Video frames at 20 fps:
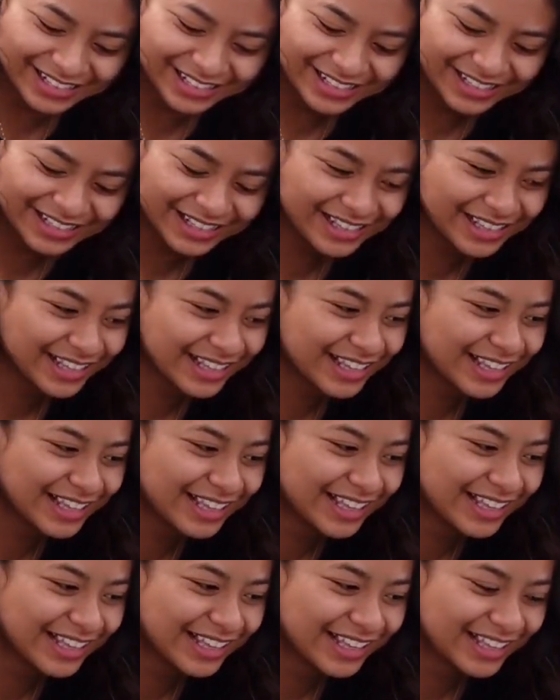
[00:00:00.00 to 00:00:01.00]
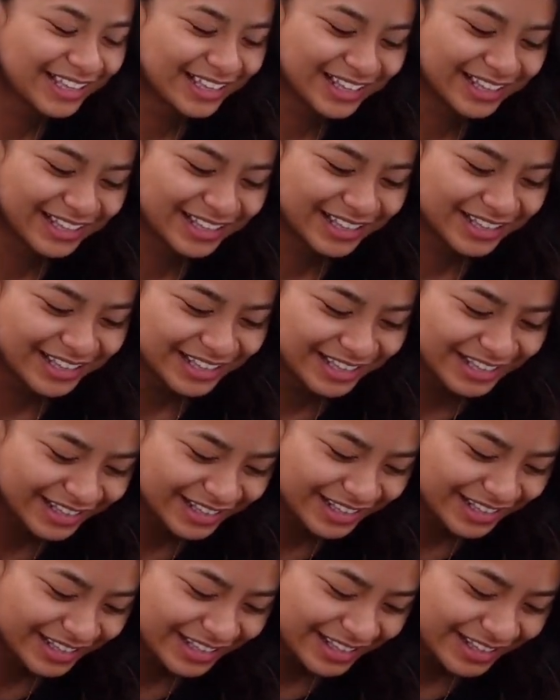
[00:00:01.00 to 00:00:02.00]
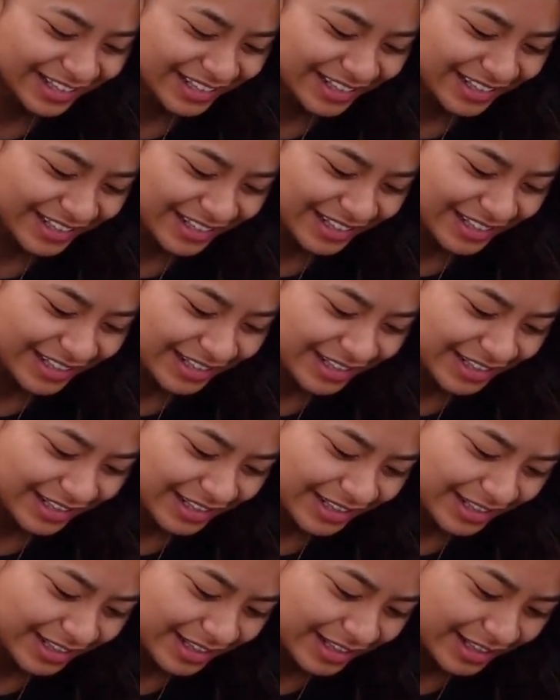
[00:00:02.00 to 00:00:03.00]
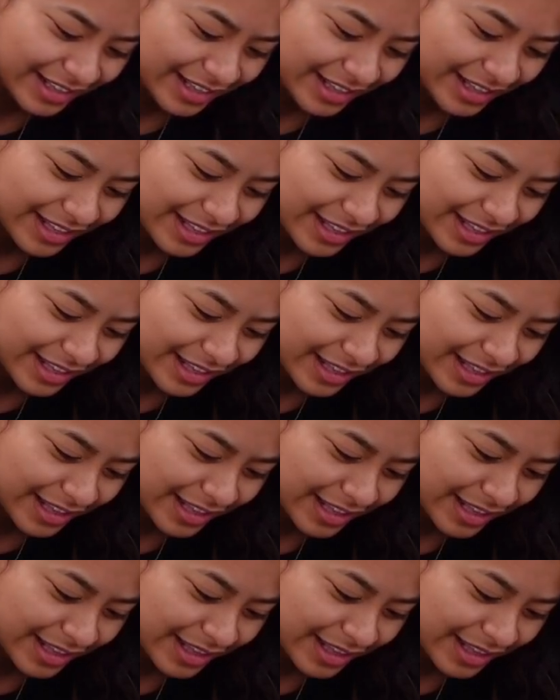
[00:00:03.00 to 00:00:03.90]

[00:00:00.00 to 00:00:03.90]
(silent)